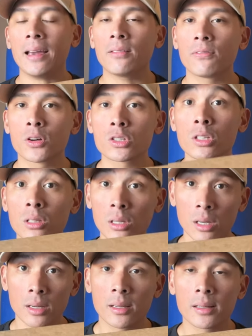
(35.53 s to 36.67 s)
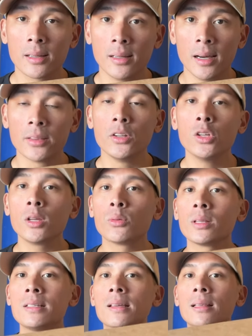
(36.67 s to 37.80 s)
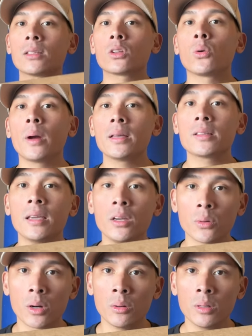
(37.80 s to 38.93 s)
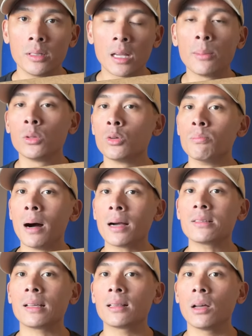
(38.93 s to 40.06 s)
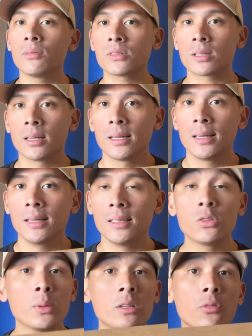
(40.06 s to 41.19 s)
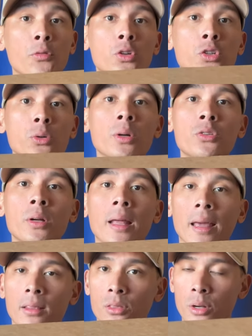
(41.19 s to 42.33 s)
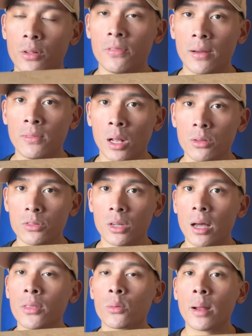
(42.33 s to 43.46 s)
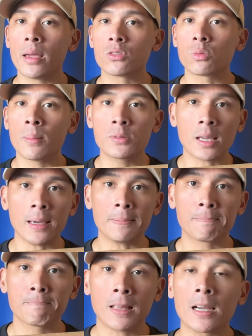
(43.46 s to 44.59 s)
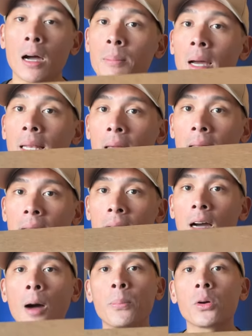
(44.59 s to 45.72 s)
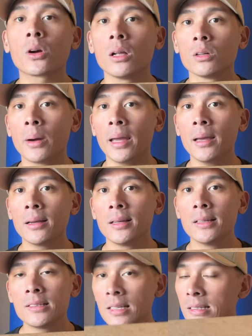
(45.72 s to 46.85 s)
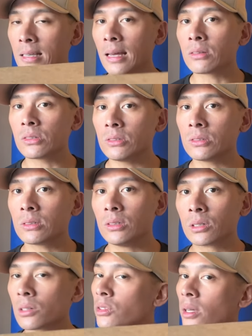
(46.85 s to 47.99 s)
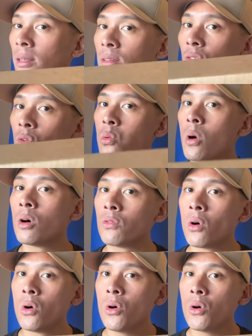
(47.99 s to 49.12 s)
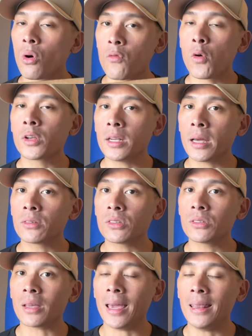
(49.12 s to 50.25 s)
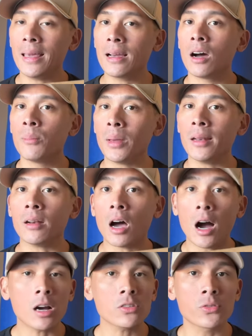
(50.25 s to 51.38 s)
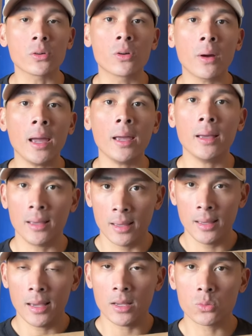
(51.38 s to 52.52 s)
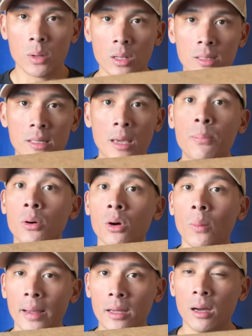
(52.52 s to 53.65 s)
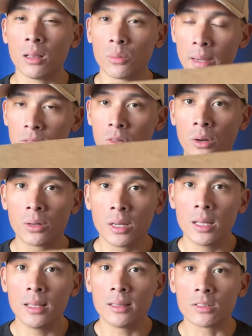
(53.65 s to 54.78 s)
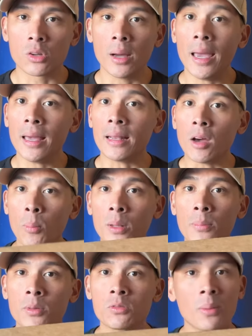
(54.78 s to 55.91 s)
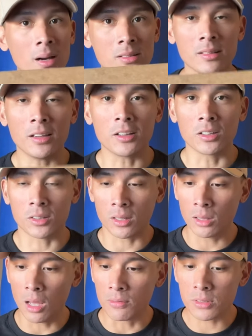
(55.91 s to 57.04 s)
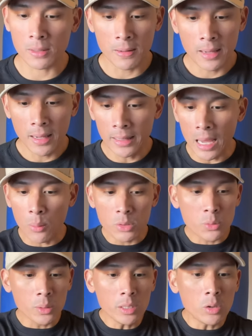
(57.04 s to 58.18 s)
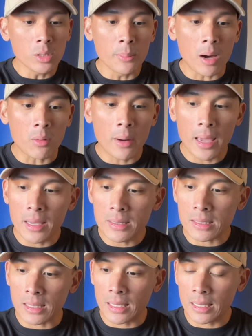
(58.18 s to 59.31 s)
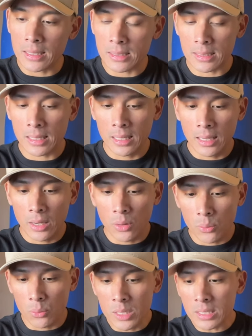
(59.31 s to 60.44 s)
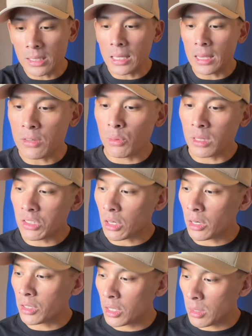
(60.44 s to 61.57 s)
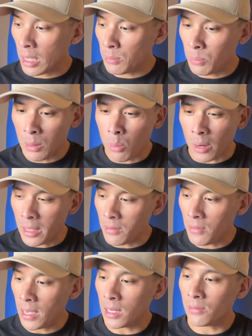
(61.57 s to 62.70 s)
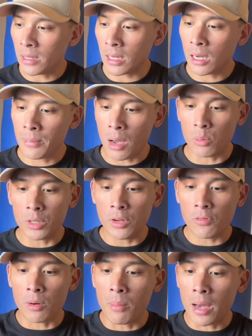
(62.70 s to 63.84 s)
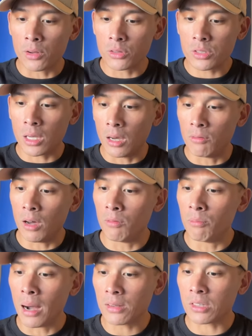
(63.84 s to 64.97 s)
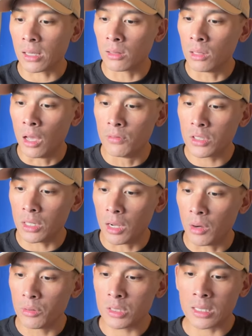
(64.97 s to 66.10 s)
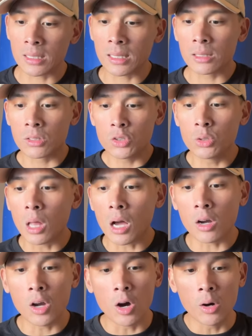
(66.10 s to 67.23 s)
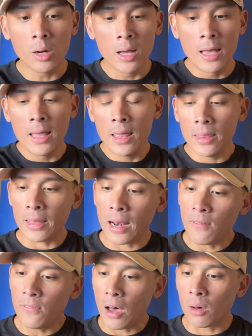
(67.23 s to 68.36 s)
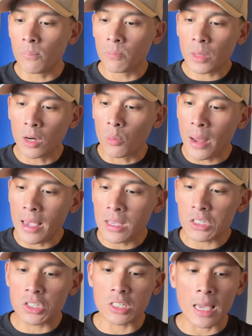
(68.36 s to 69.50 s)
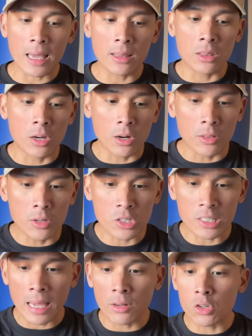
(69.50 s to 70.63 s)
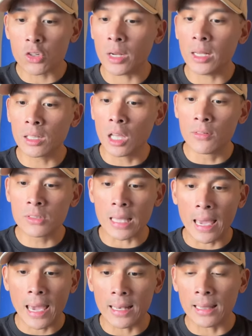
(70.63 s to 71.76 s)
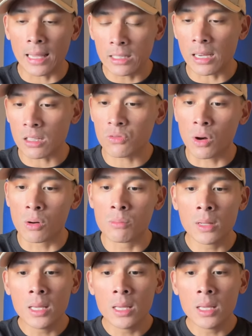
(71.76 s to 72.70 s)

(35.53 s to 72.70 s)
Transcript: and first look on the newly released Cleto Reyes Hero Double Loop Boxing Gloves. These retail for $235 on the Reyes website. I got mine in the copper colorway, 16 ounces. You can also get these in 12 or 14 ounces, and they come in an Oxford gray as well as a pearl white colorway. So let's go ahead and open up this box and take a look at the gloves. Now, what's really cool about Reyes is recently, really started to be more innovative and come out with different models of boxing gloves. You know, it wasn't too long ago that I felt, you know, Reyes just had their standard training gloves that had latex foam